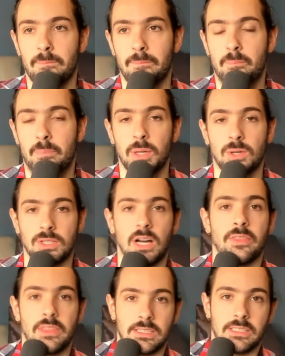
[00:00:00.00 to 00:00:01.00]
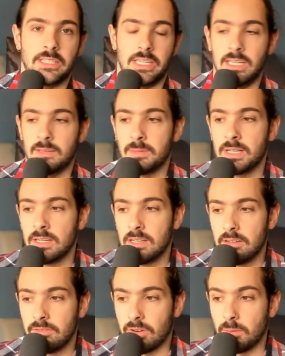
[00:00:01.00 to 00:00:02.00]
build on this team
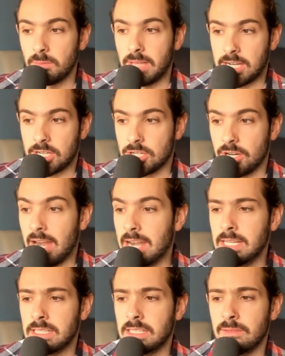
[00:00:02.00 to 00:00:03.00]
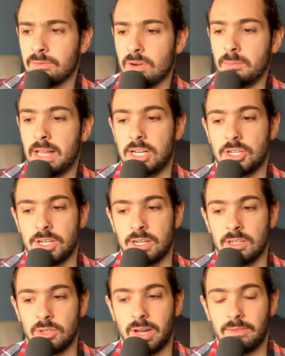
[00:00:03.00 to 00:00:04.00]
from last year, any team from last year.
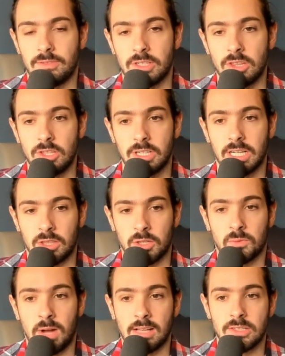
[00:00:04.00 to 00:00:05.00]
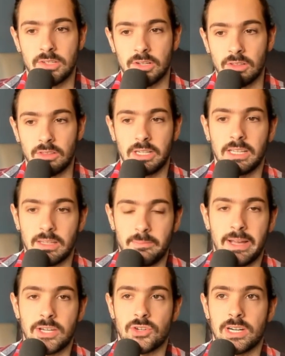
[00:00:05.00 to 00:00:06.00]
You have to look at the roster, look at the
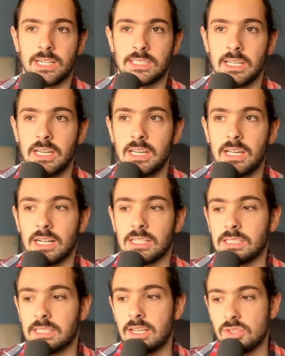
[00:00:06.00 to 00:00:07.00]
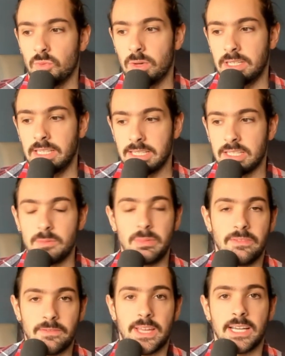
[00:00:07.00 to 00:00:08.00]
metrics, assess what needs to be
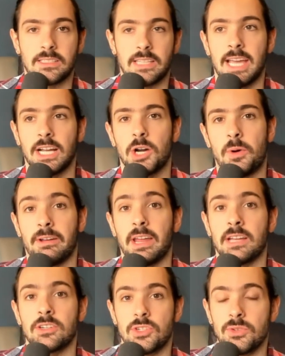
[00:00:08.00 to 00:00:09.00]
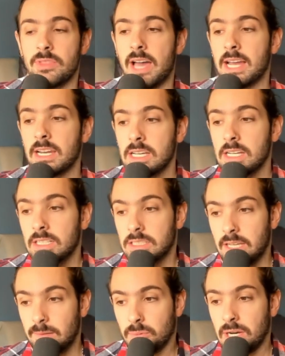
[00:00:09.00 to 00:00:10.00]
fixed, and go out and do that.
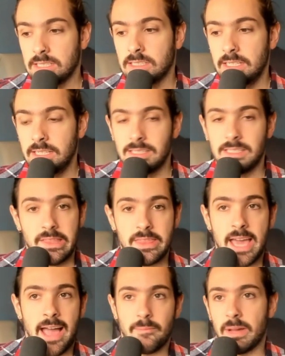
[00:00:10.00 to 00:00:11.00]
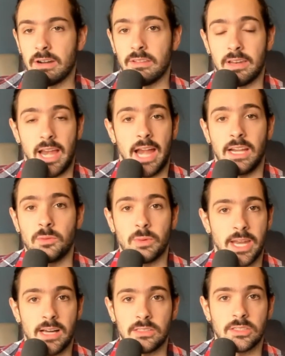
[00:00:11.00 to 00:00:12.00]
Sam Presti did that better than anyone
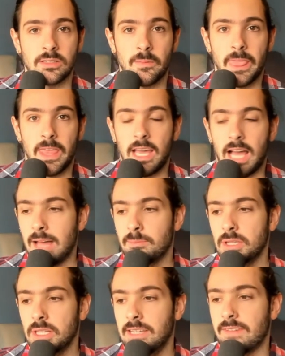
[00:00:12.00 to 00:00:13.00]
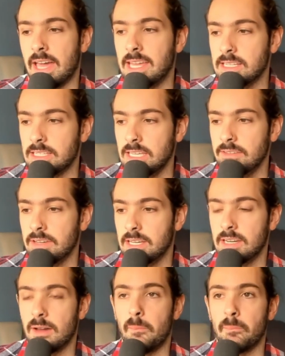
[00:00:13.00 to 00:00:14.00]
else, I believe, and it's
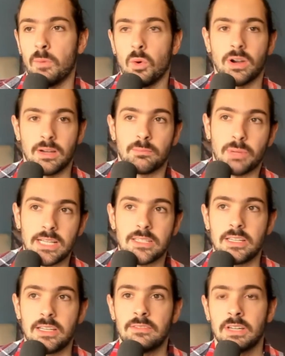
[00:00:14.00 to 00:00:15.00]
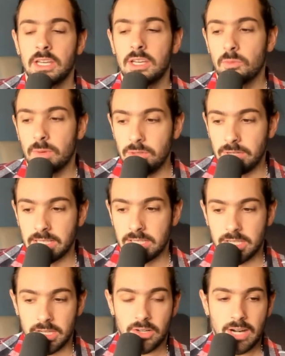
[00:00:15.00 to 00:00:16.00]
even more impressive when you
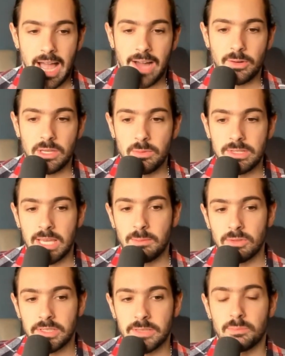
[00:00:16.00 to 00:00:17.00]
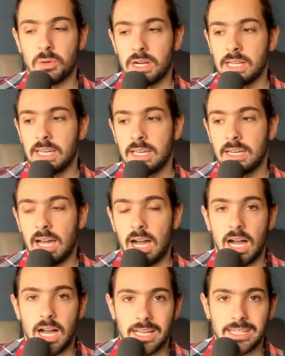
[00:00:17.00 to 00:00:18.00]
consider how he was able to bring in
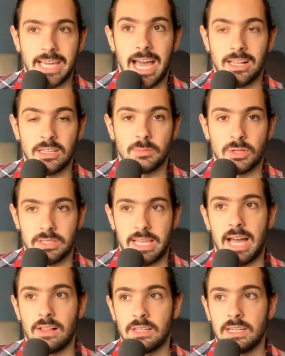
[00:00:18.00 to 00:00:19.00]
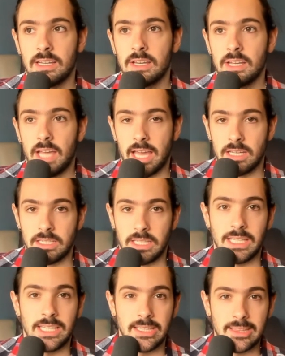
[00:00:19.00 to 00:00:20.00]
high caliber talent and
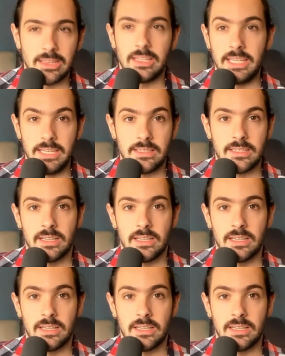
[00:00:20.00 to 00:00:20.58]
elite